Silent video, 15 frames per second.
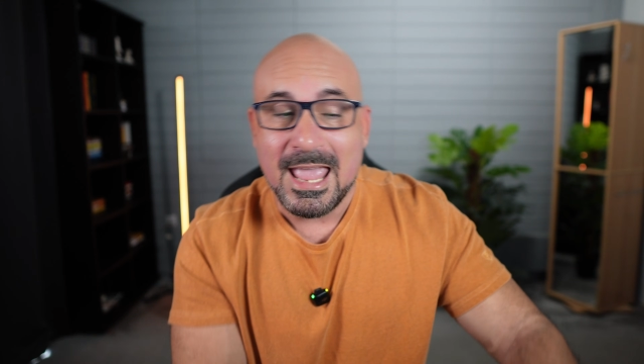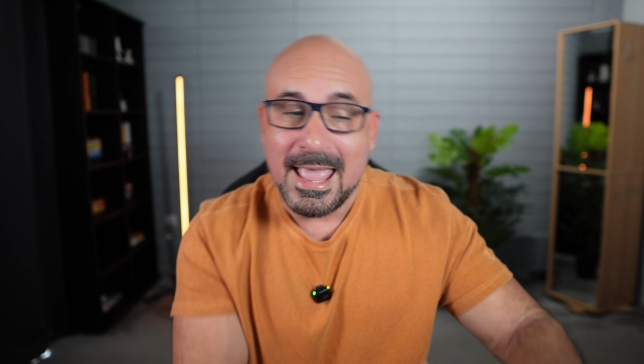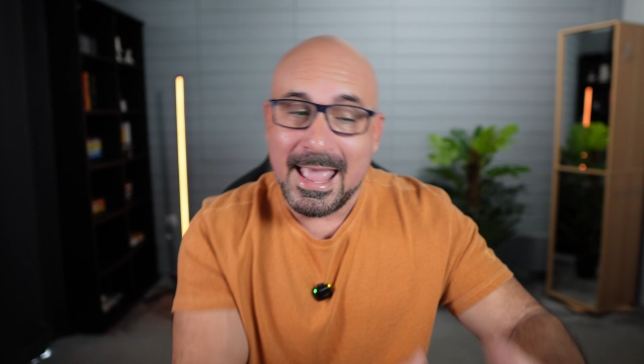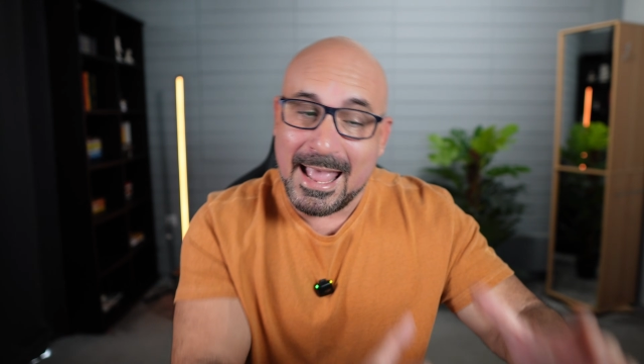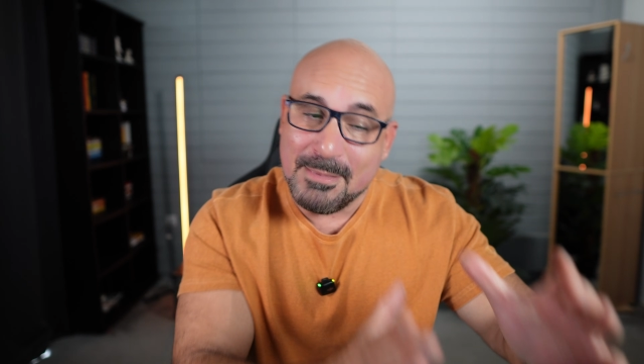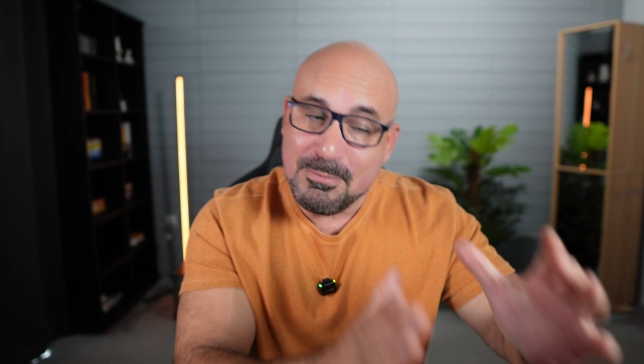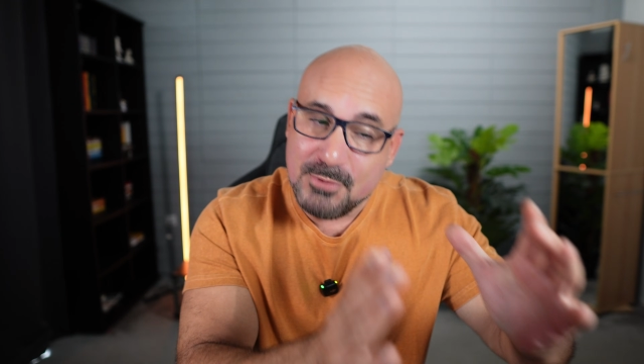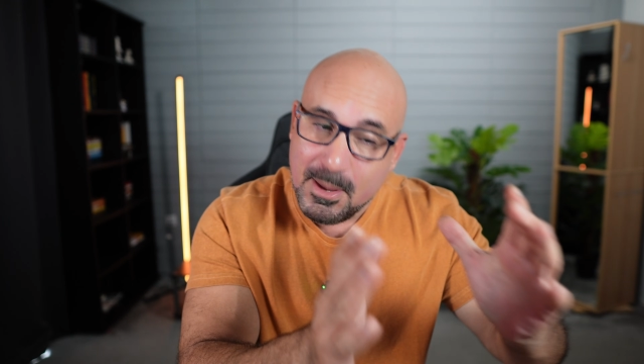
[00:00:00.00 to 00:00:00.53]

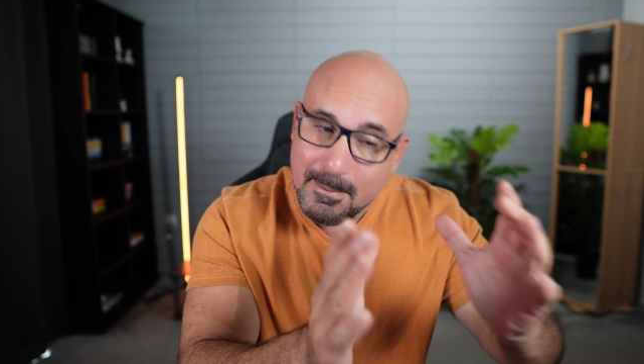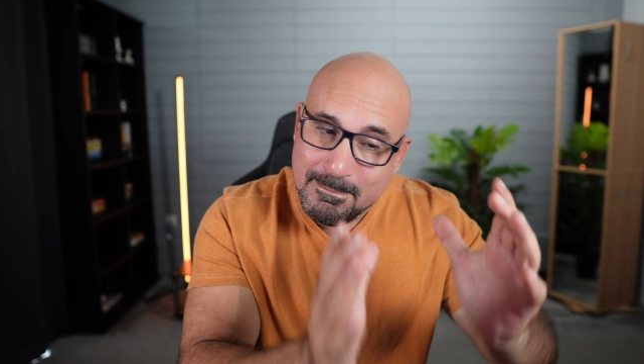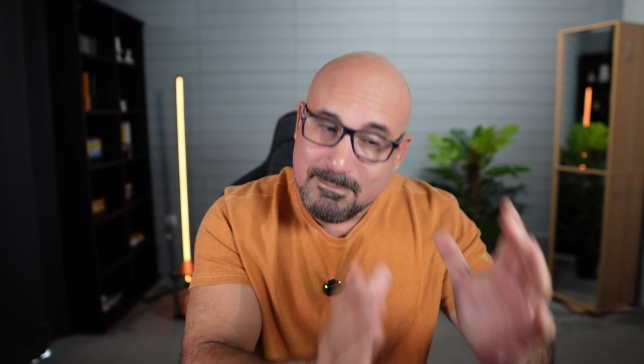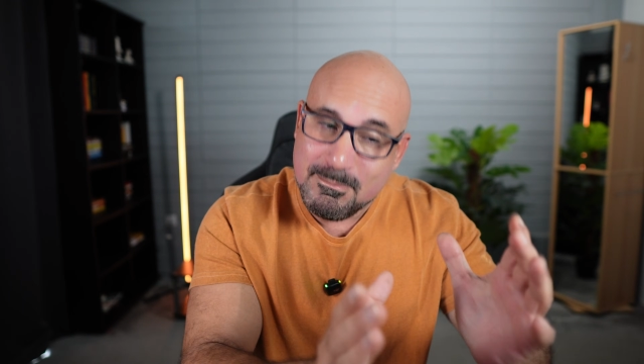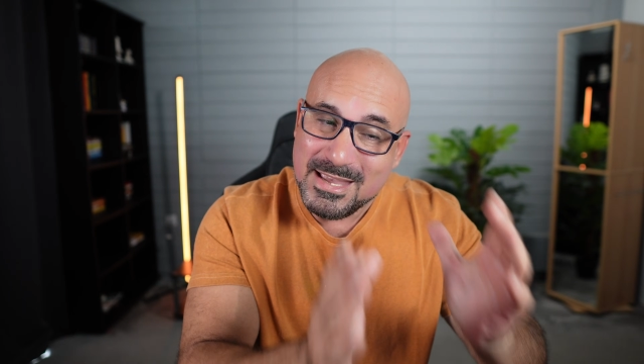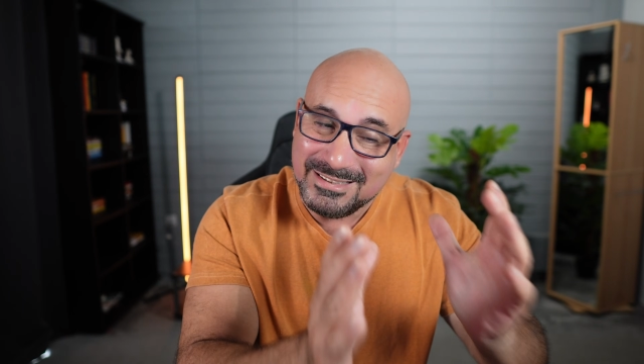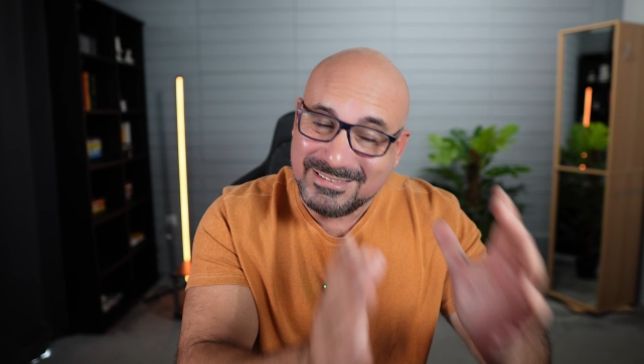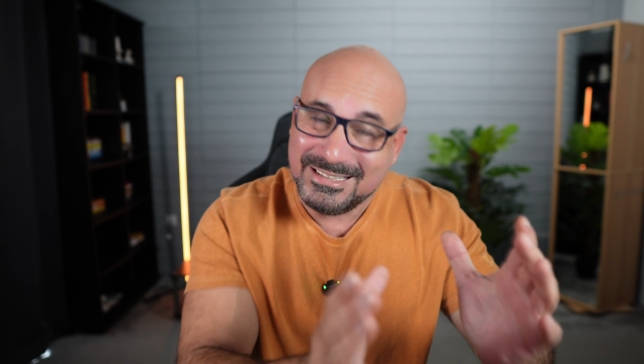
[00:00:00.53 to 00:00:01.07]
and the
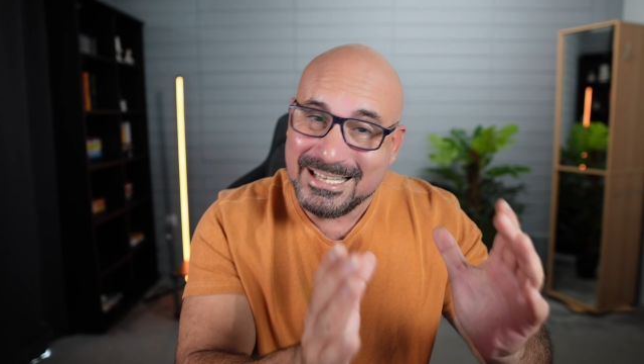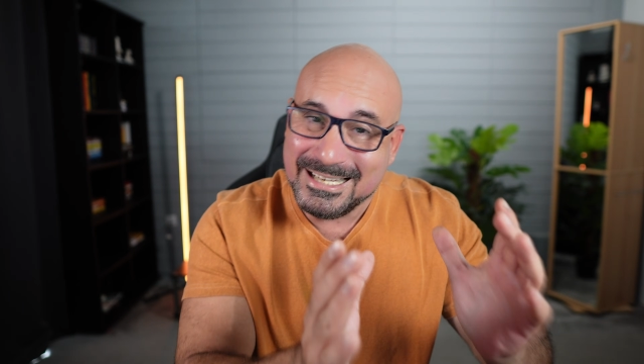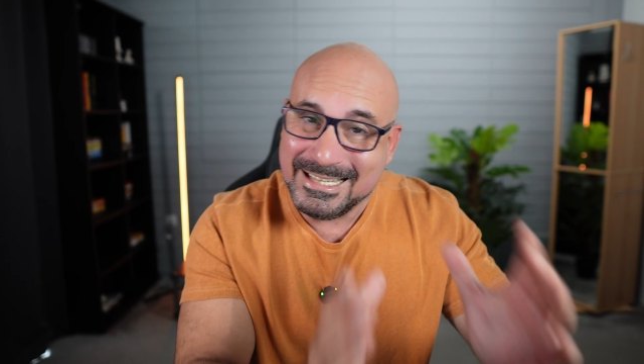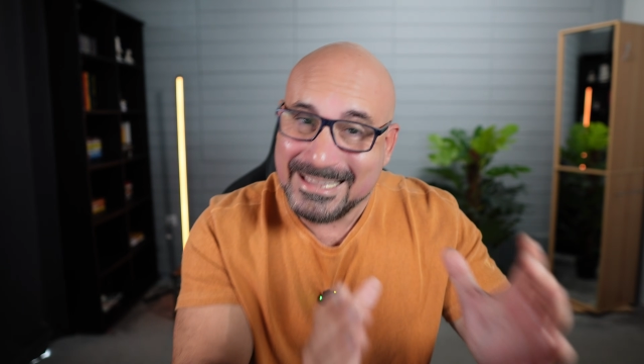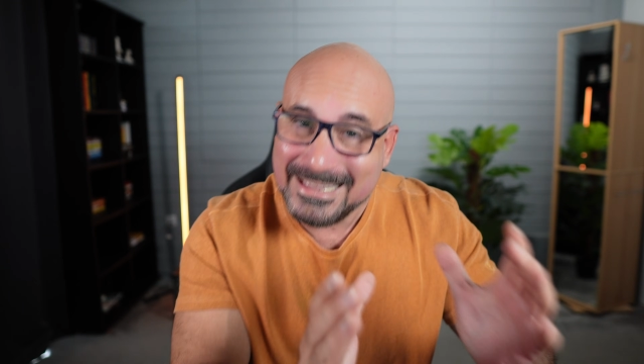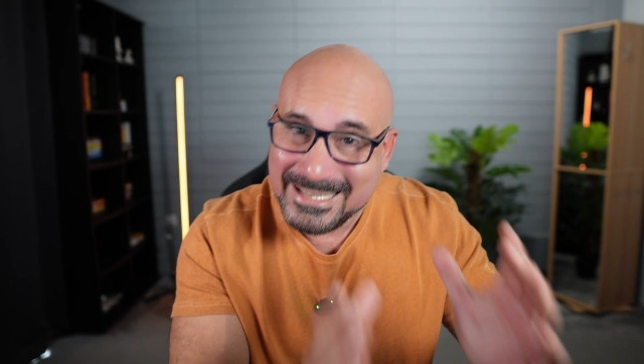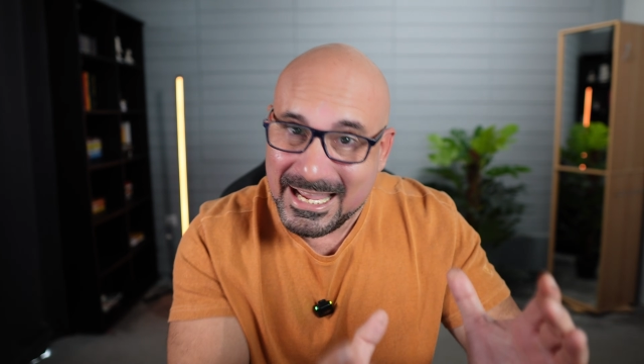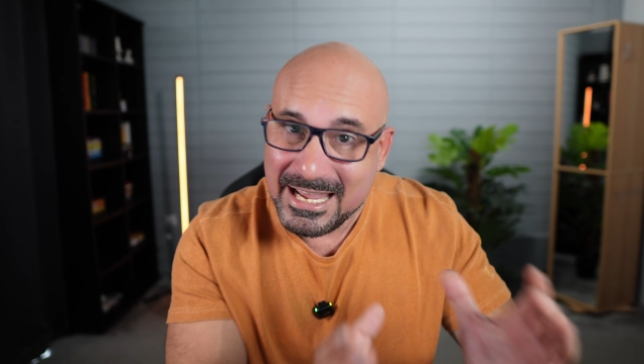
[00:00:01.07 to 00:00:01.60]
missing
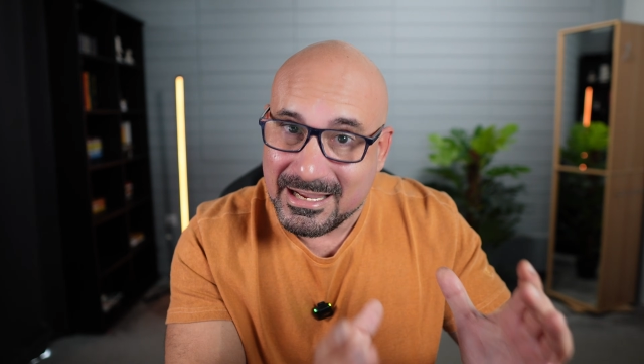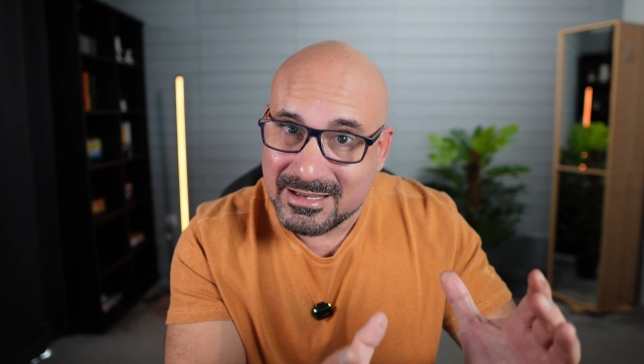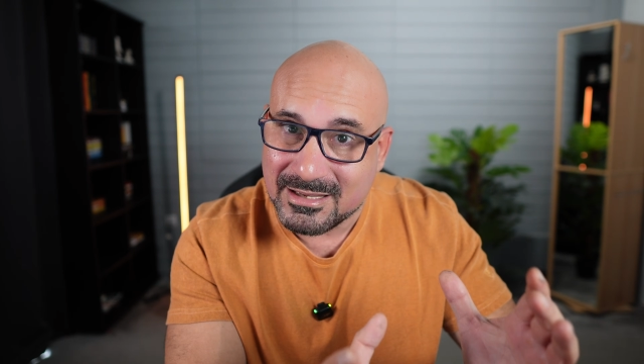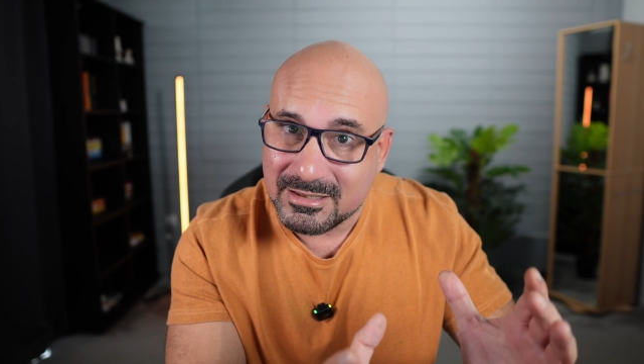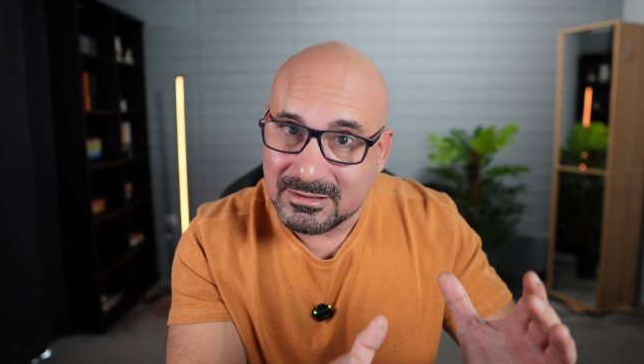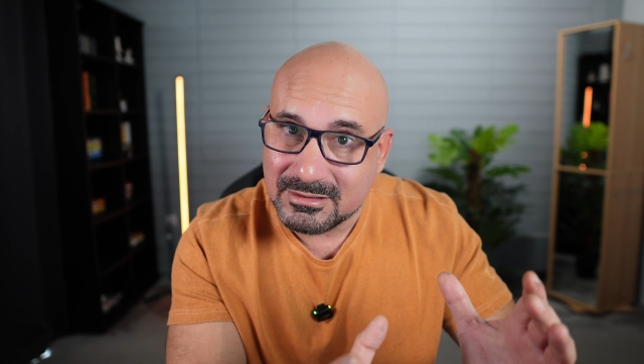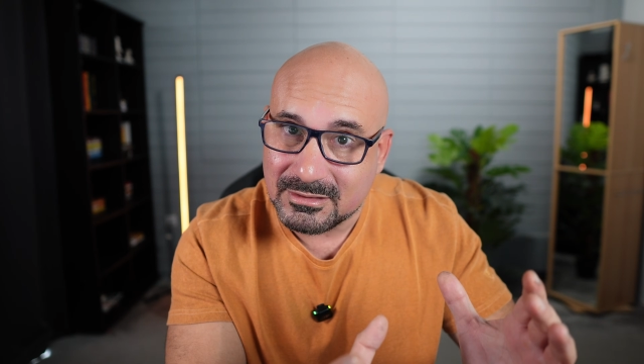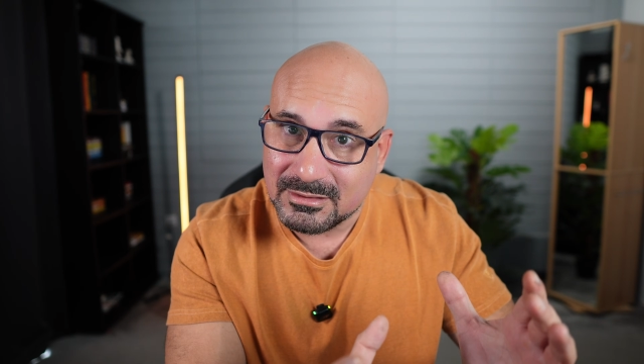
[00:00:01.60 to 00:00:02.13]
link,
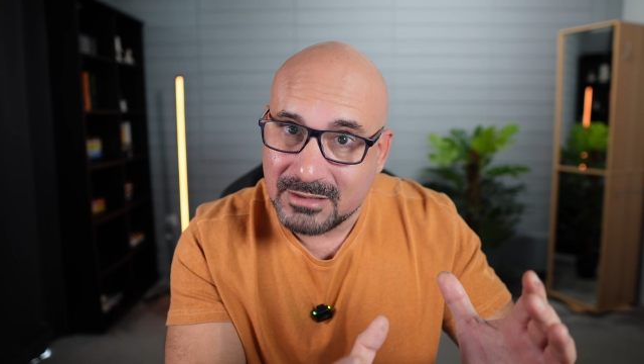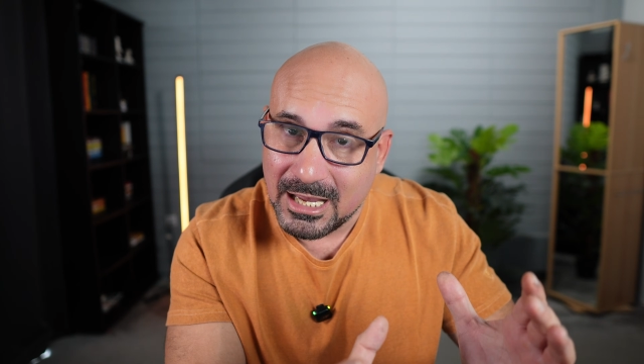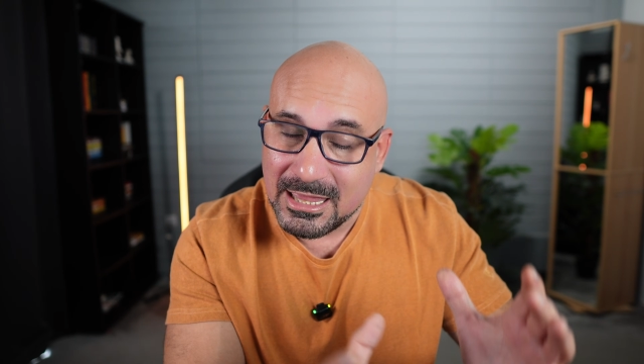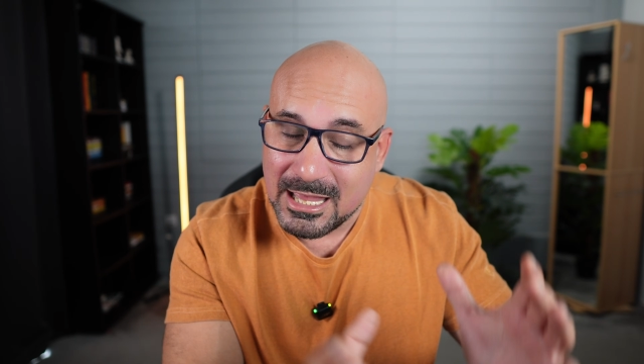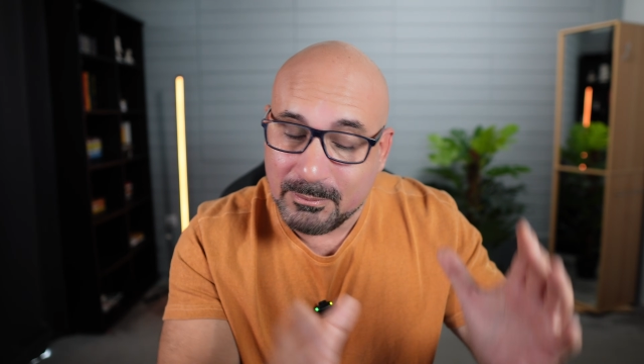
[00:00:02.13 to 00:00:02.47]
and I'm